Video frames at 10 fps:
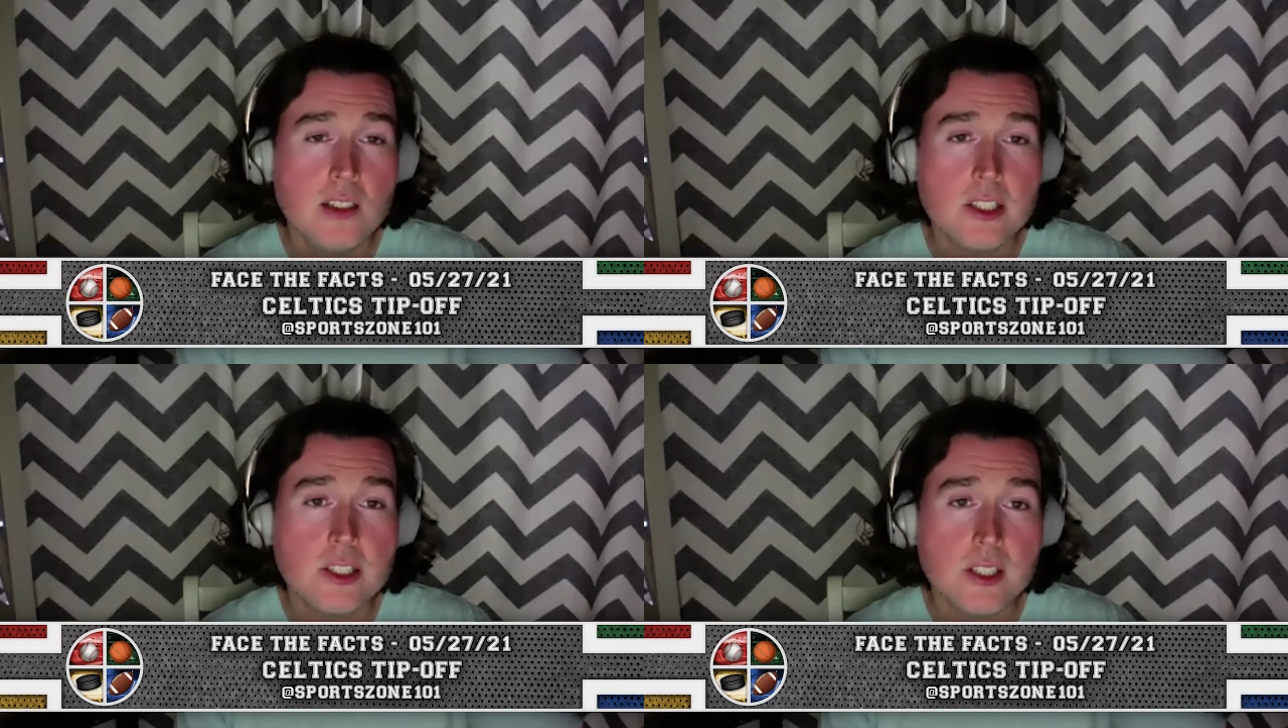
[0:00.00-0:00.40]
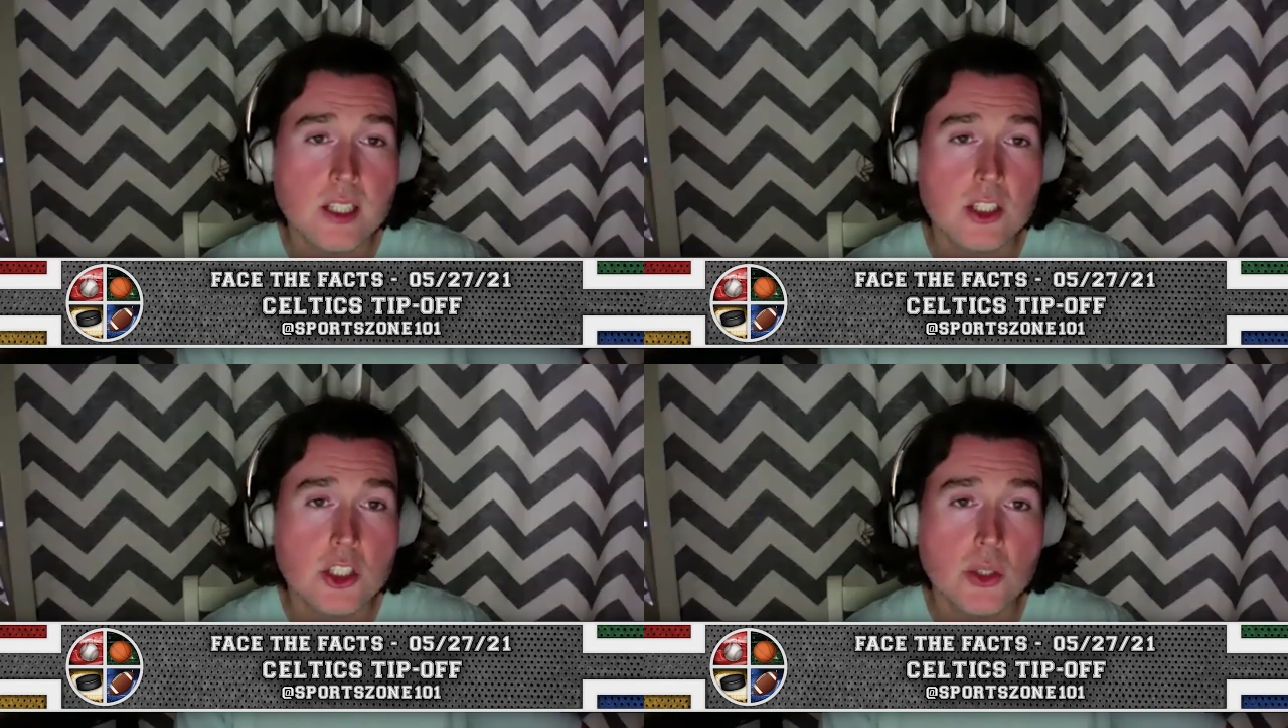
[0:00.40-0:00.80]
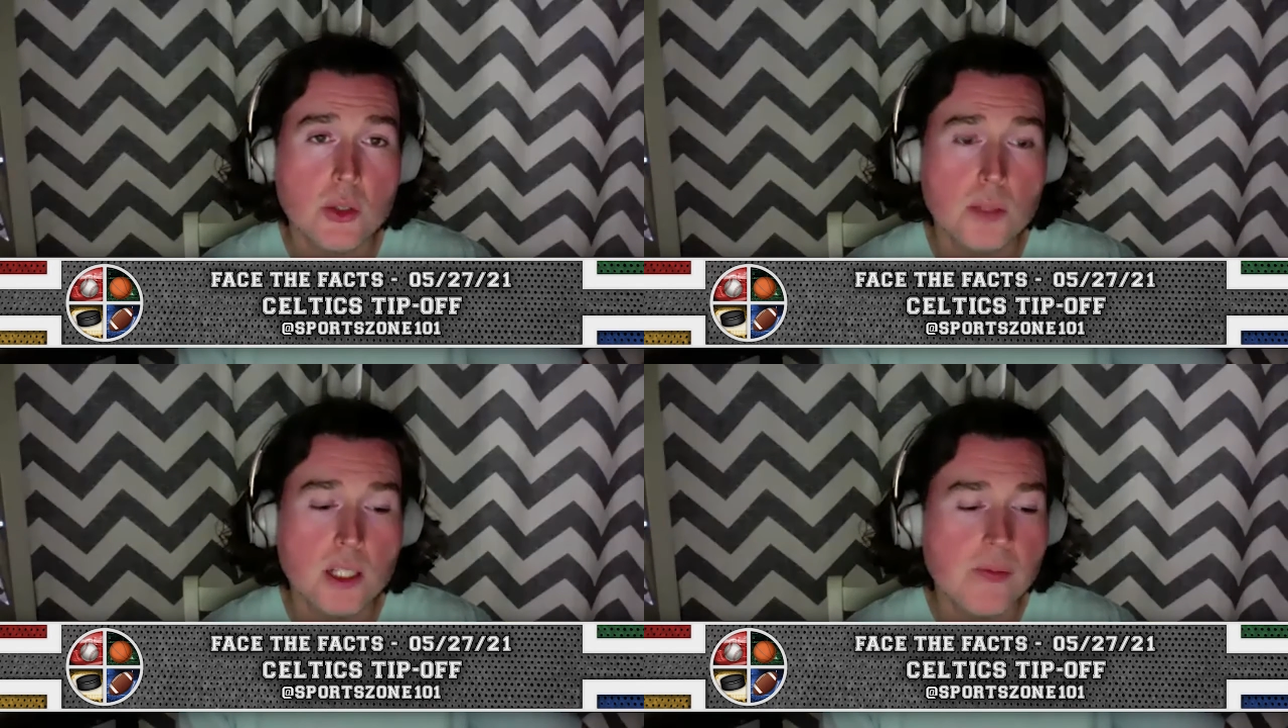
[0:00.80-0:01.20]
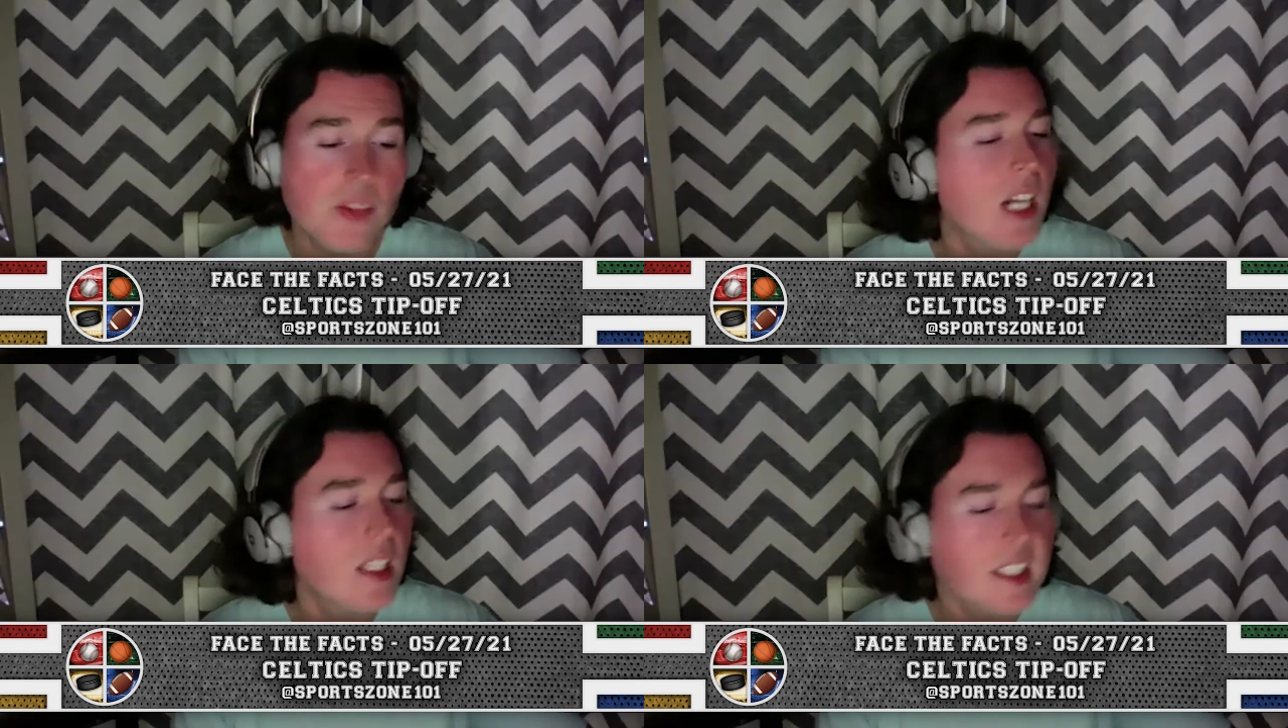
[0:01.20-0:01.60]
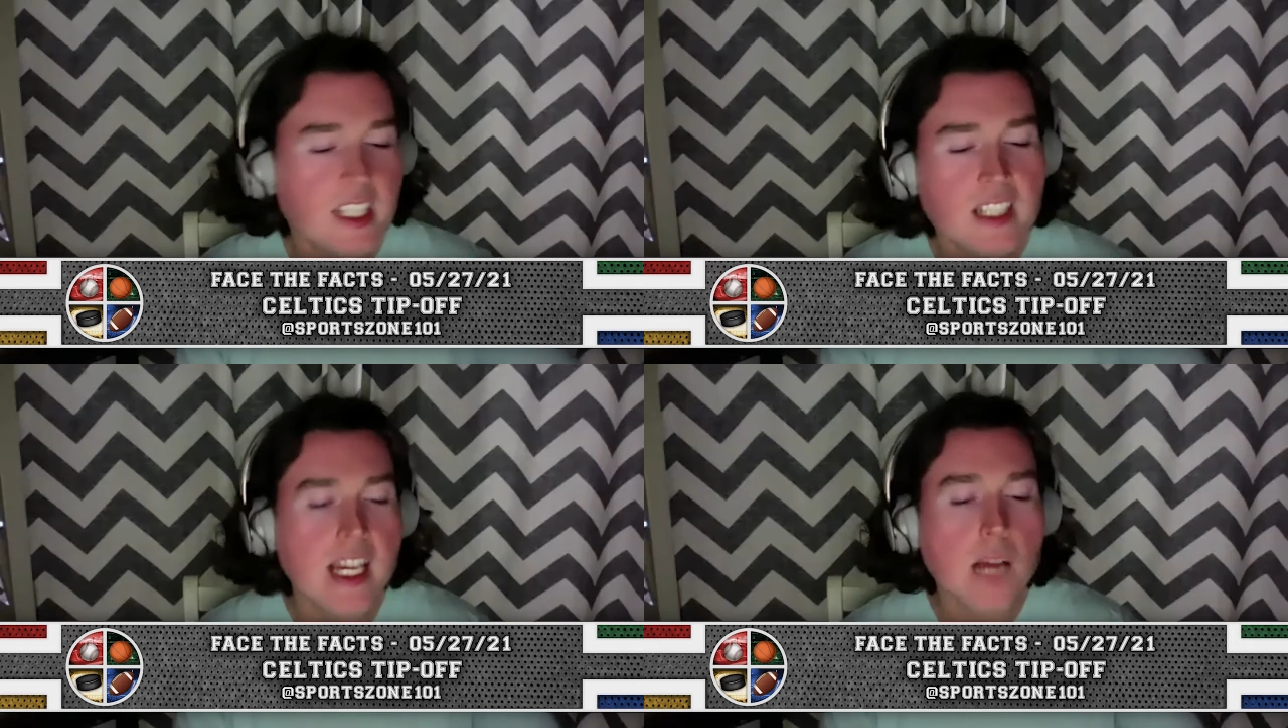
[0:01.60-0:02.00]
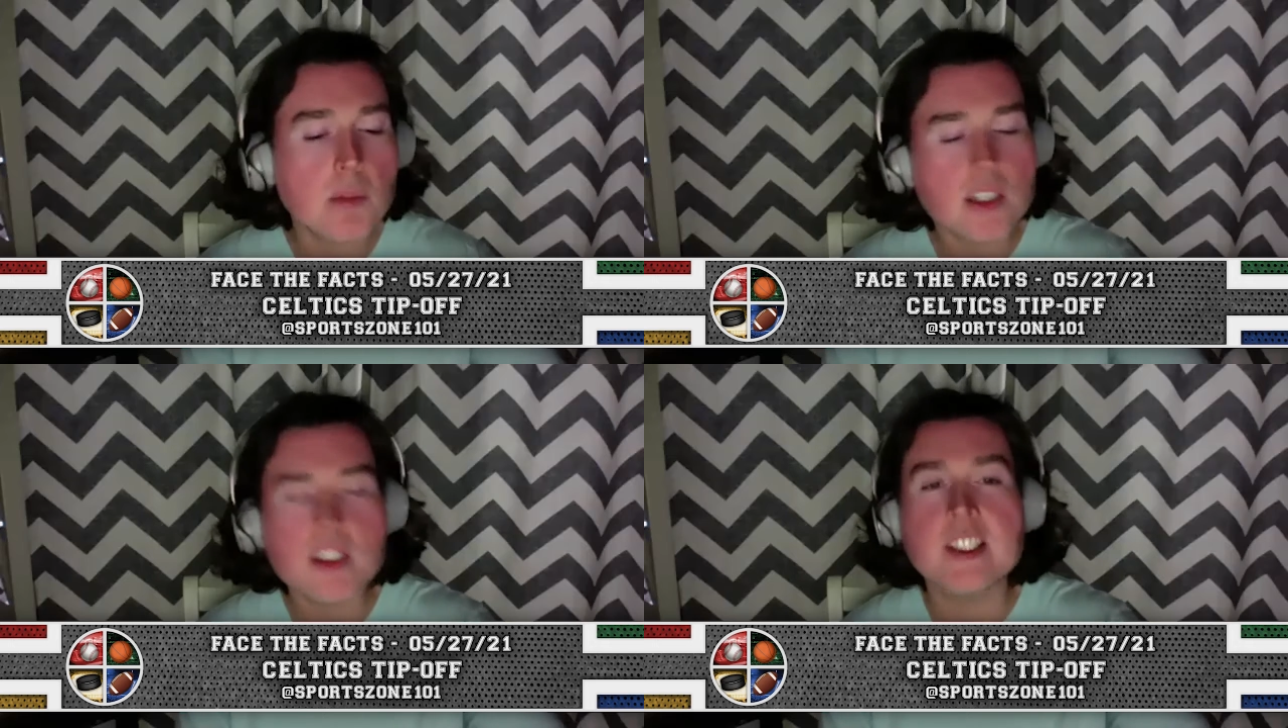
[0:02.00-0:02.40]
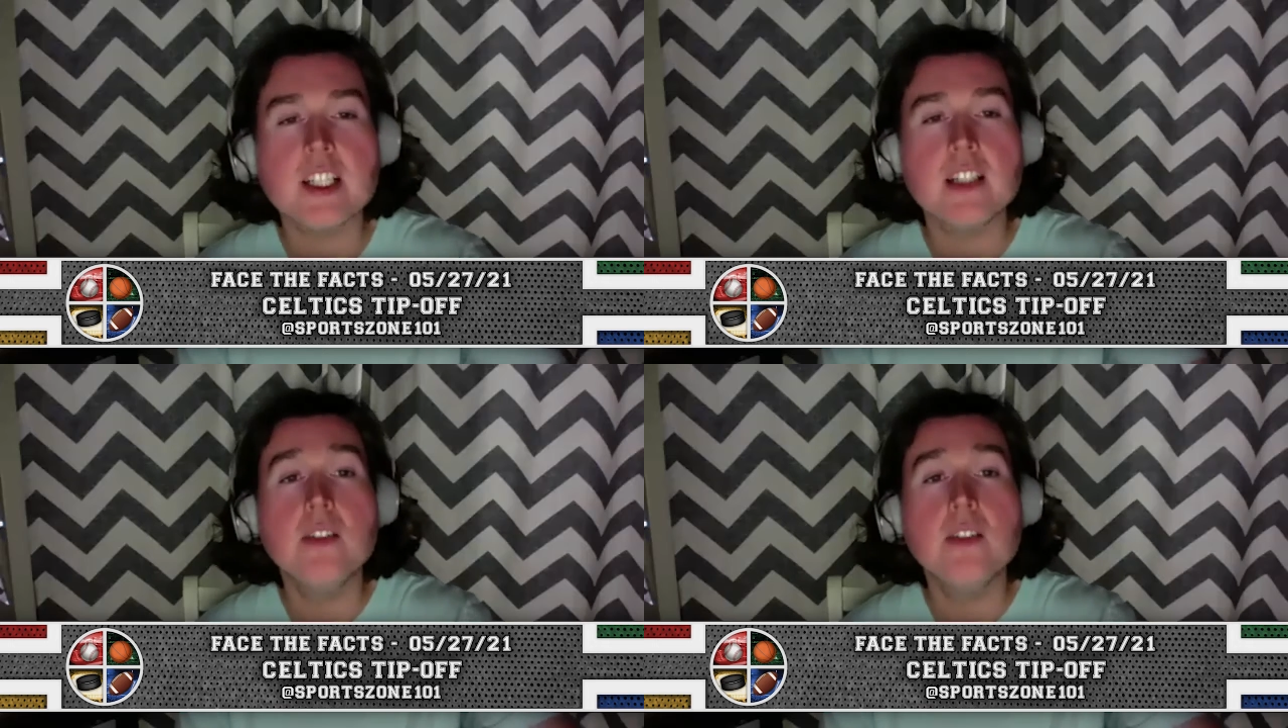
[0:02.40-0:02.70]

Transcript: this uh, June. But listen, Kemba, just, listen.